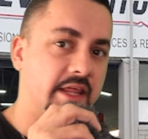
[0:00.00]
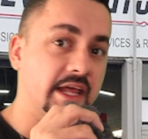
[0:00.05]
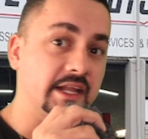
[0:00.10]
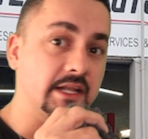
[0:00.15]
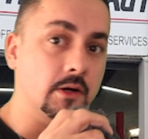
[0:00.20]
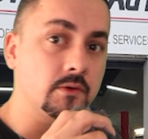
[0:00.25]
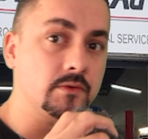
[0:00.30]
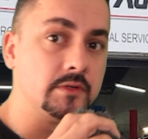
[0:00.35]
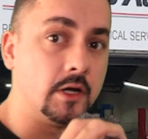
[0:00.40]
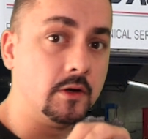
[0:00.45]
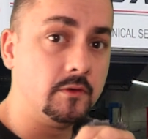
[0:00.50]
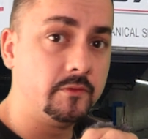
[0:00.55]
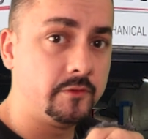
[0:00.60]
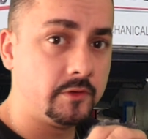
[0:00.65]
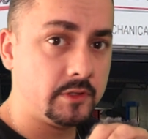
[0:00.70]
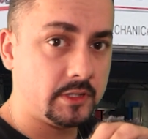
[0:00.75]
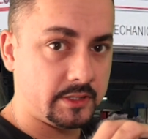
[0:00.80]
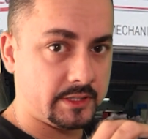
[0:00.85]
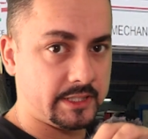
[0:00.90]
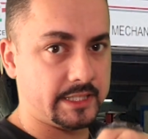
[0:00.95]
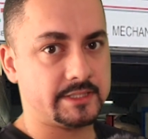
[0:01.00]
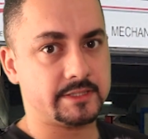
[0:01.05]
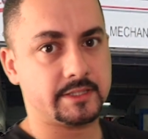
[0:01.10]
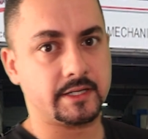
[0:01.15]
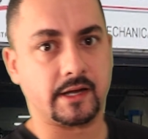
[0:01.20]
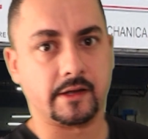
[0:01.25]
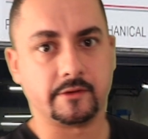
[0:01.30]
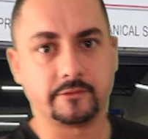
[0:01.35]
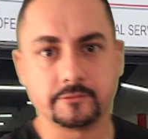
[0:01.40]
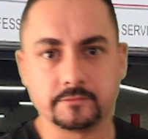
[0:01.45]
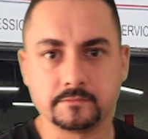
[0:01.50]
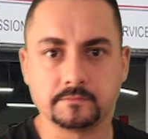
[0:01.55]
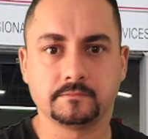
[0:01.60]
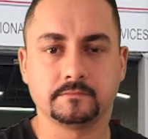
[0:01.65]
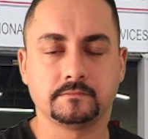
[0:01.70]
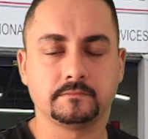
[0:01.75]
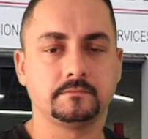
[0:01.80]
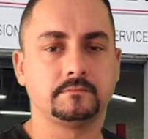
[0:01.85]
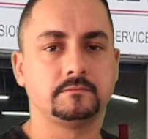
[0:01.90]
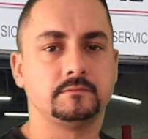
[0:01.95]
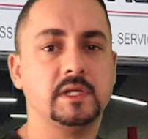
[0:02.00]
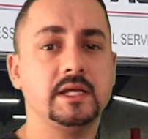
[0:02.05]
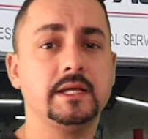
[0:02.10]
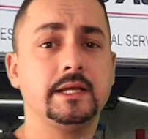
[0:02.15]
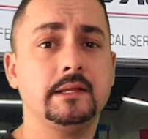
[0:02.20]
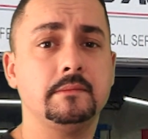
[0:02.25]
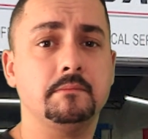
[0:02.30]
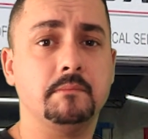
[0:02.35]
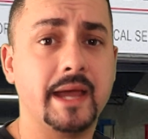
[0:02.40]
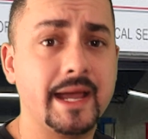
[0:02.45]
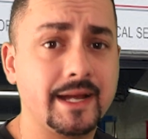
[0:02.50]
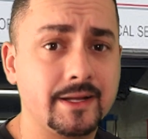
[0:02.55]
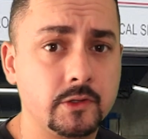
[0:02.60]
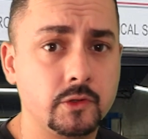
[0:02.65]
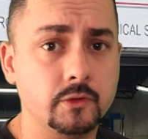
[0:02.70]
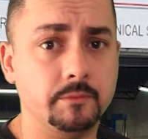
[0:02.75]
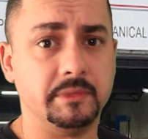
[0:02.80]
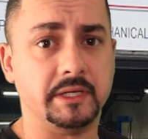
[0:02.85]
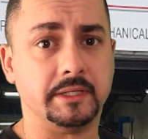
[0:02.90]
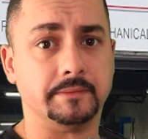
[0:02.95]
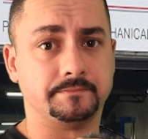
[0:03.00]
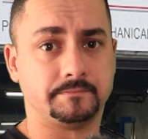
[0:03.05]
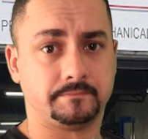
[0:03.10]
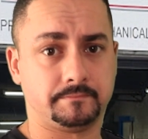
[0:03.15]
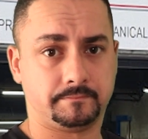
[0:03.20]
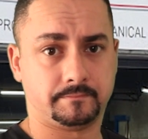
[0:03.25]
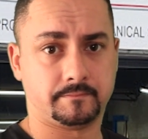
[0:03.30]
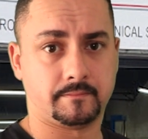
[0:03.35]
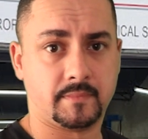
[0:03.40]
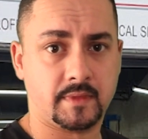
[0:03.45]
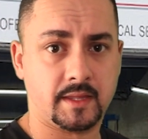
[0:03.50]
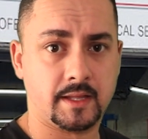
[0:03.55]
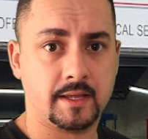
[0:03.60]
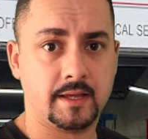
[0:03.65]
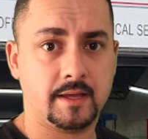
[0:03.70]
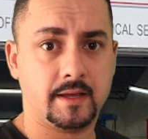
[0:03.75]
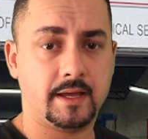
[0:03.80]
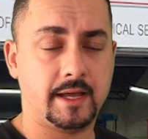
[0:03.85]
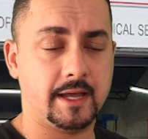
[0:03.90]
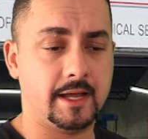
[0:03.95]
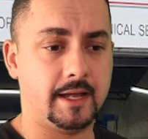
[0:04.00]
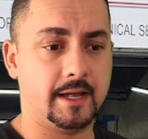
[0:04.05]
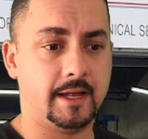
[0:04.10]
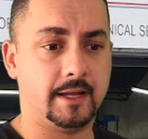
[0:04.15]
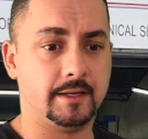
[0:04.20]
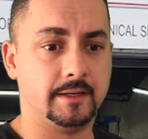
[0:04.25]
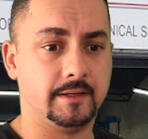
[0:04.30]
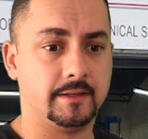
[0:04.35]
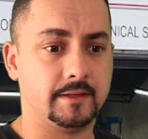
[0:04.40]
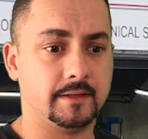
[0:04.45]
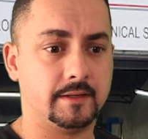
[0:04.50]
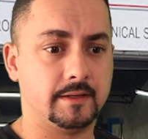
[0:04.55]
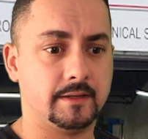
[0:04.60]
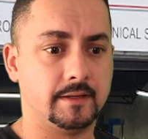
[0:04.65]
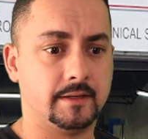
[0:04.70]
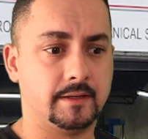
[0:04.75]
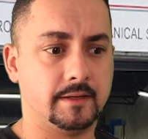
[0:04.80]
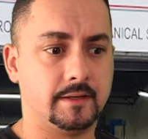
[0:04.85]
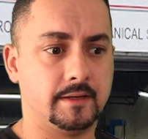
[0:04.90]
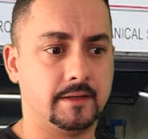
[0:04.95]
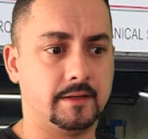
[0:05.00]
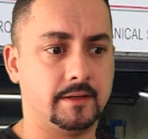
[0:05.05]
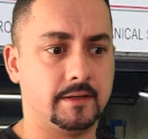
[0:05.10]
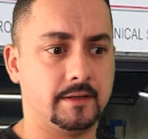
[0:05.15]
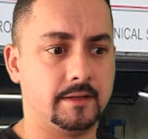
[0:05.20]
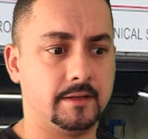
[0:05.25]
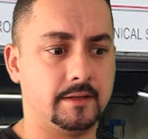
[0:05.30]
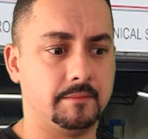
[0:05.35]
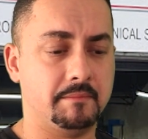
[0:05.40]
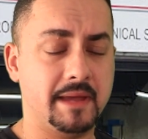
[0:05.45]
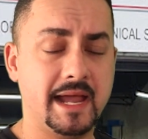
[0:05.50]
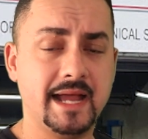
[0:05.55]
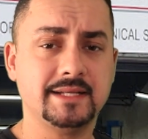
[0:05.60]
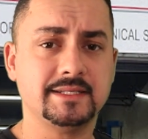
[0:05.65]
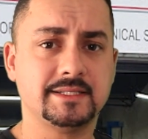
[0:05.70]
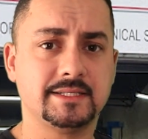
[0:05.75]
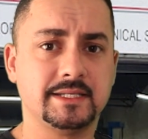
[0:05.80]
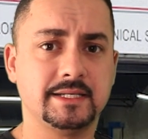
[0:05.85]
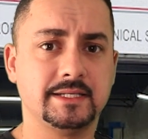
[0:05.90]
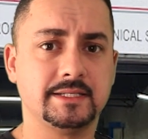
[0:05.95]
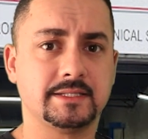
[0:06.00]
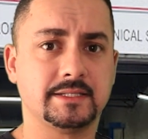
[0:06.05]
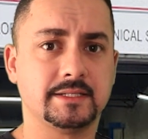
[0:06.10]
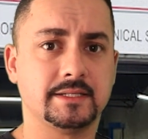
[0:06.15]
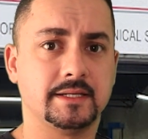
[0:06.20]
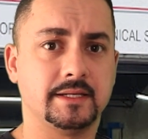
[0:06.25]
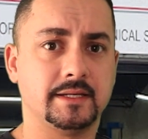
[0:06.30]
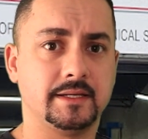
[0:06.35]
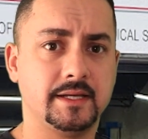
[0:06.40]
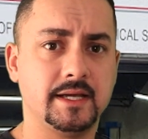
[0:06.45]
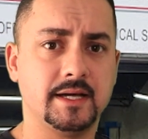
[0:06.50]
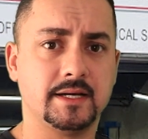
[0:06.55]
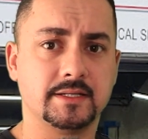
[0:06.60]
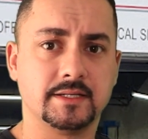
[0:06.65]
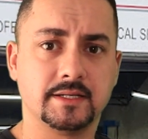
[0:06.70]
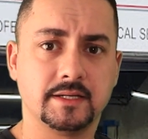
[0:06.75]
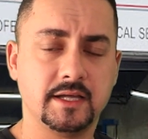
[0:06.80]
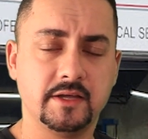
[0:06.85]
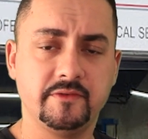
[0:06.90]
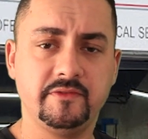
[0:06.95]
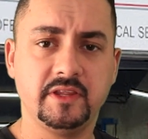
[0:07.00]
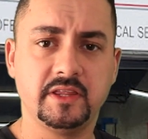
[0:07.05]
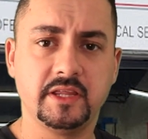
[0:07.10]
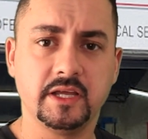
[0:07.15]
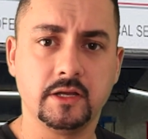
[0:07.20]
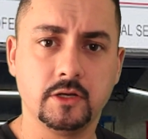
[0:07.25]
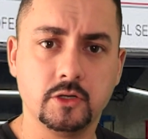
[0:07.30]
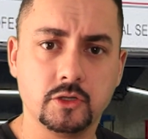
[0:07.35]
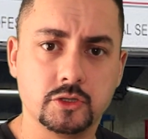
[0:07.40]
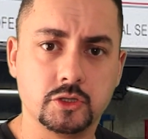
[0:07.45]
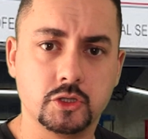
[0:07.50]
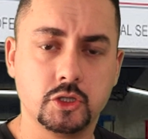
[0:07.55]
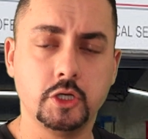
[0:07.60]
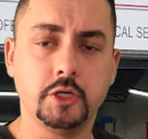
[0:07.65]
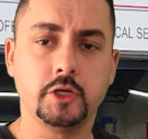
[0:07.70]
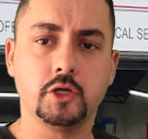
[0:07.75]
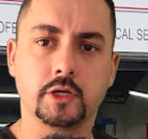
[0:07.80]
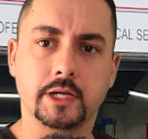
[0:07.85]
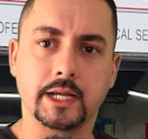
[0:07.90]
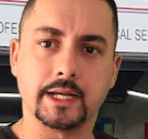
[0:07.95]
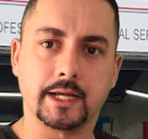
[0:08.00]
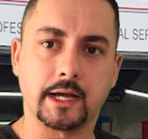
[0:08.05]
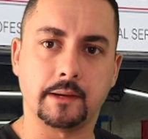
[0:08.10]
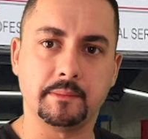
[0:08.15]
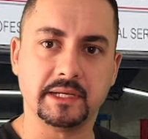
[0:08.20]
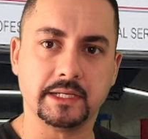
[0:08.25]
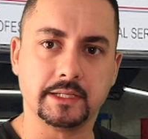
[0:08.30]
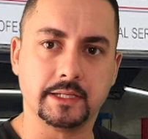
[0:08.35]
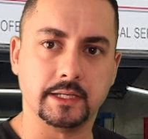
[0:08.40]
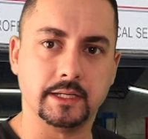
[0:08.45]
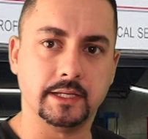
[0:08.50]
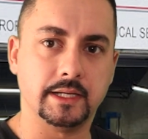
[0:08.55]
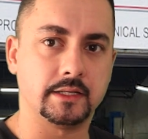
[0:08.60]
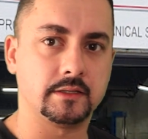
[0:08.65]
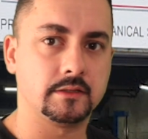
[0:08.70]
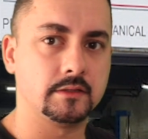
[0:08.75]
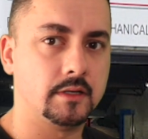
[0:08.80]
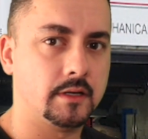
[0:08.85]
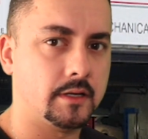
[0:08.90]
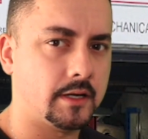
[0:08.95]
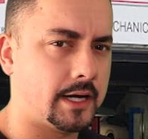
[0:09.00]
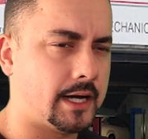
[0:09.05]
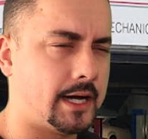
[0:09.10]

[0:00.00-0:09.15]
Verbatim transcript: They don't go for the test drive. They get back to me. And man says, yeah, everything looks good. You can come and collect.